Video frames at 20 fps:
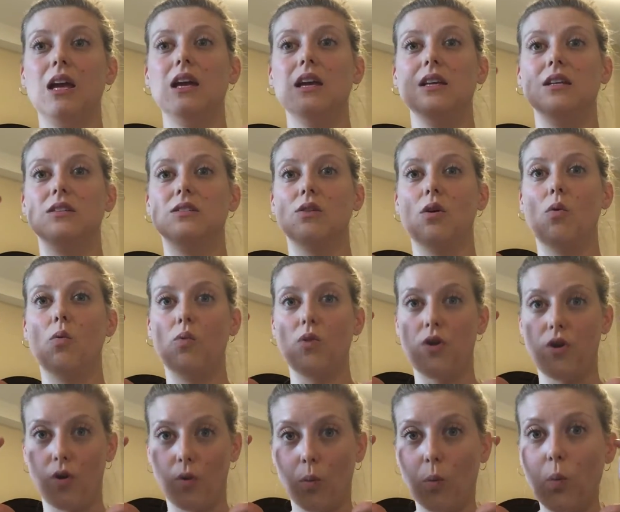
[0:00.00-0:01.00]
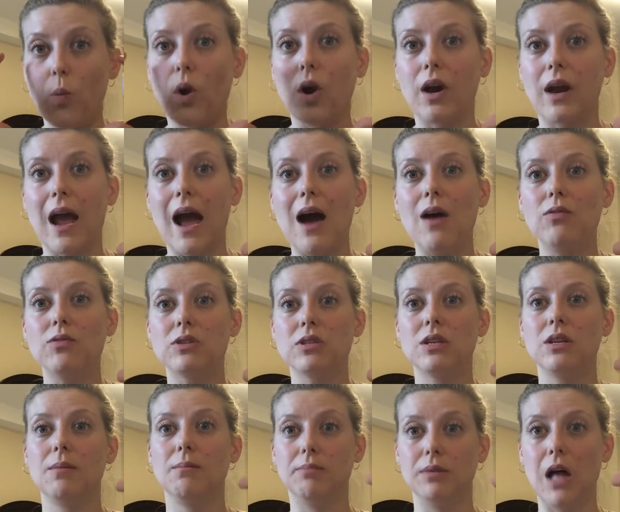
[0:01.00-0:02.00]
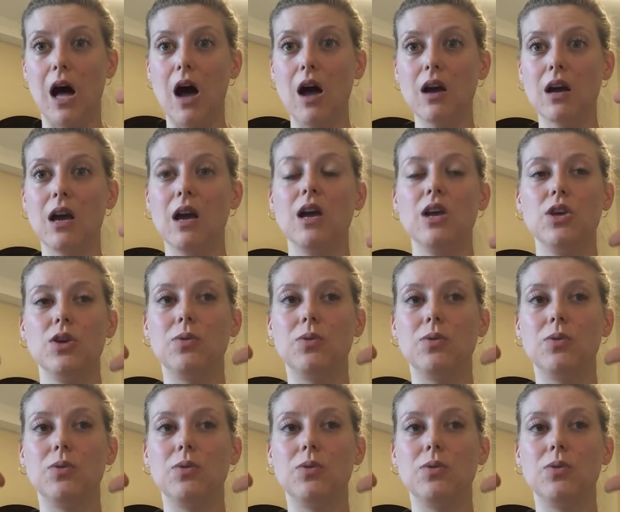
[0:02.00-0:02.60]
is your workout block.